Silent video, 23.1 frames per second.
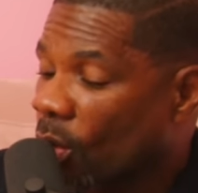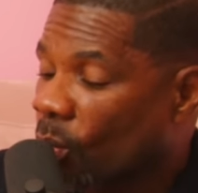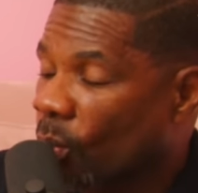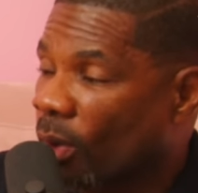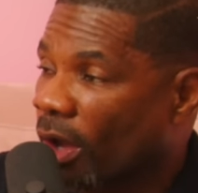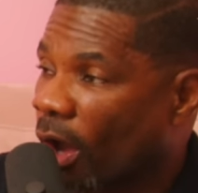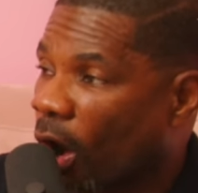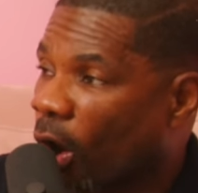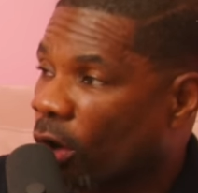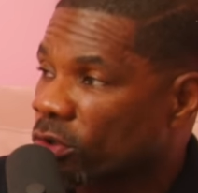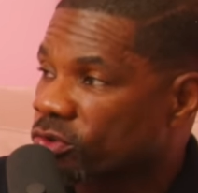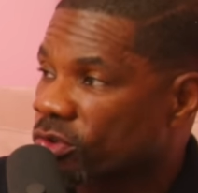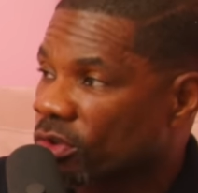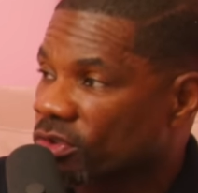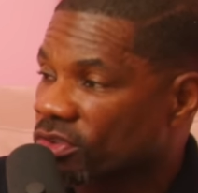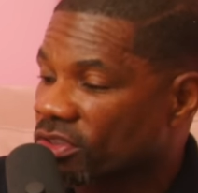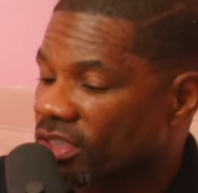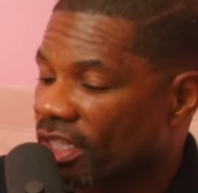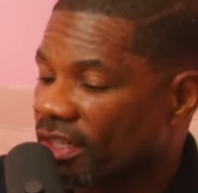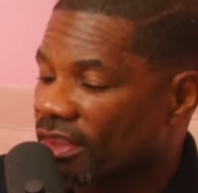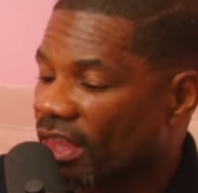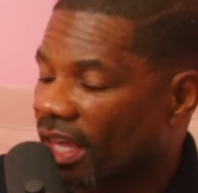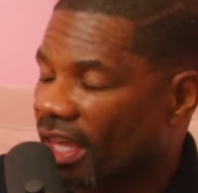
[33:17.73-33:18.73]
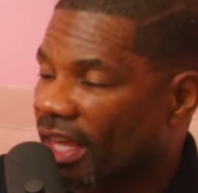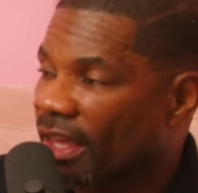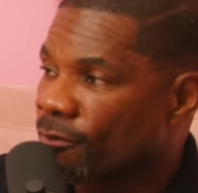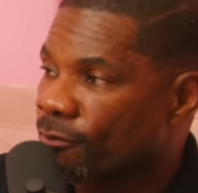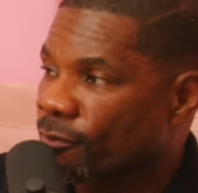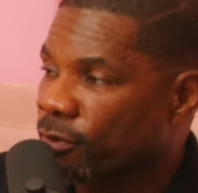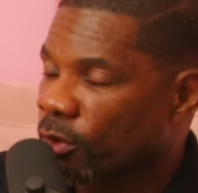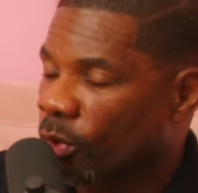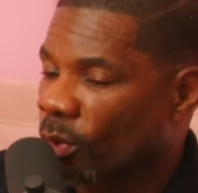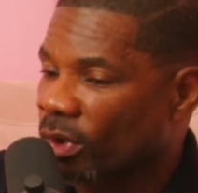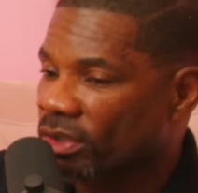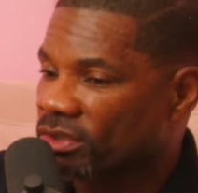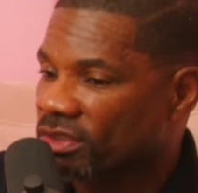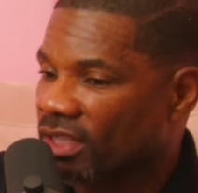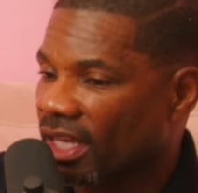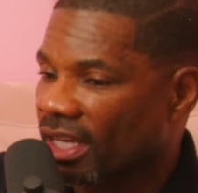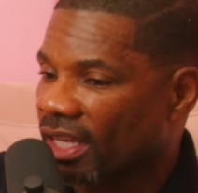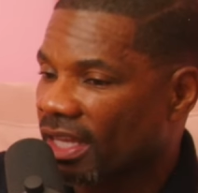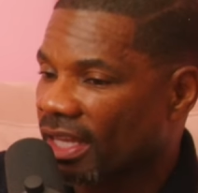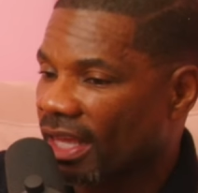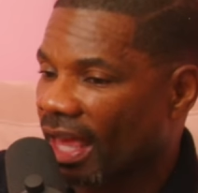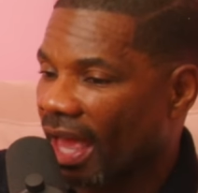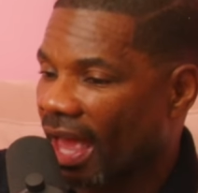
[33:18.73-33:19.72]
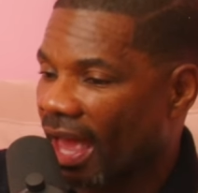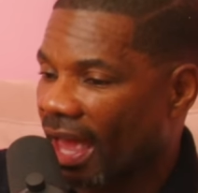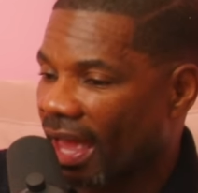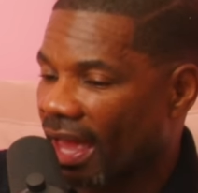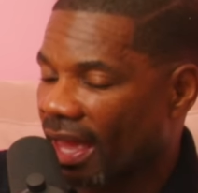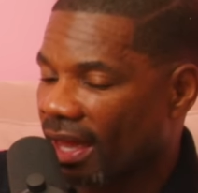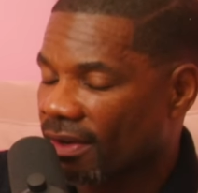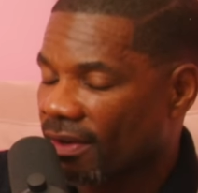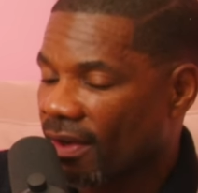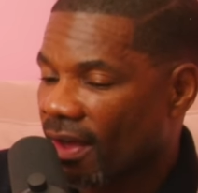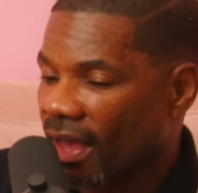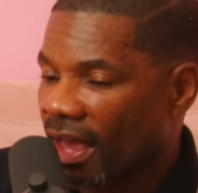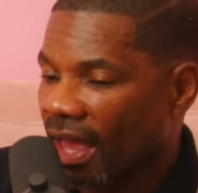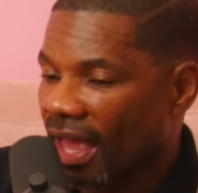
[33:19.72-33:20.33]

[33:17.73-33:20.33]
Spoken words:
We also see the influence that he had